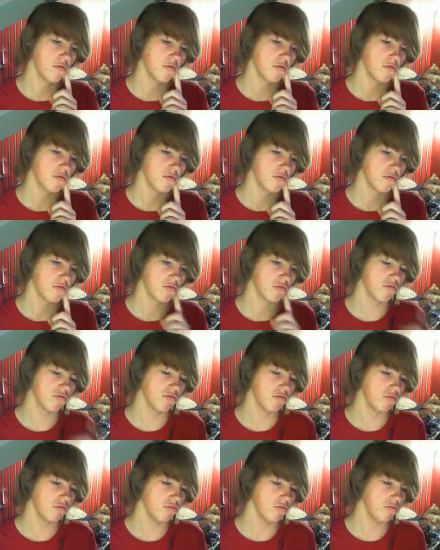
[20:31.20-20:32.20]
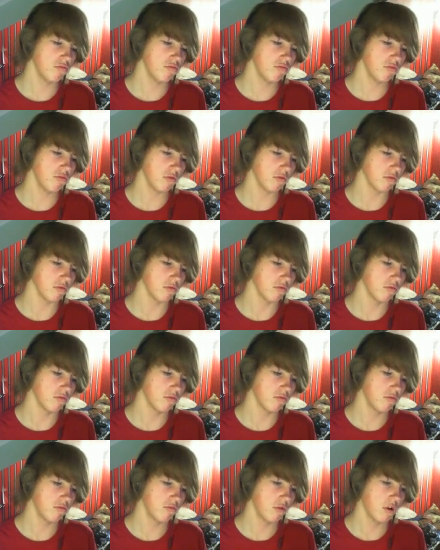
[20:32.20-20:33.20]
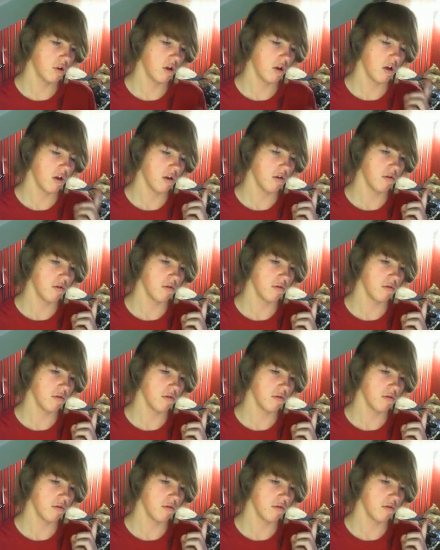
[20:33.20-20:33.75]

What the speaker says: Nobody speaks.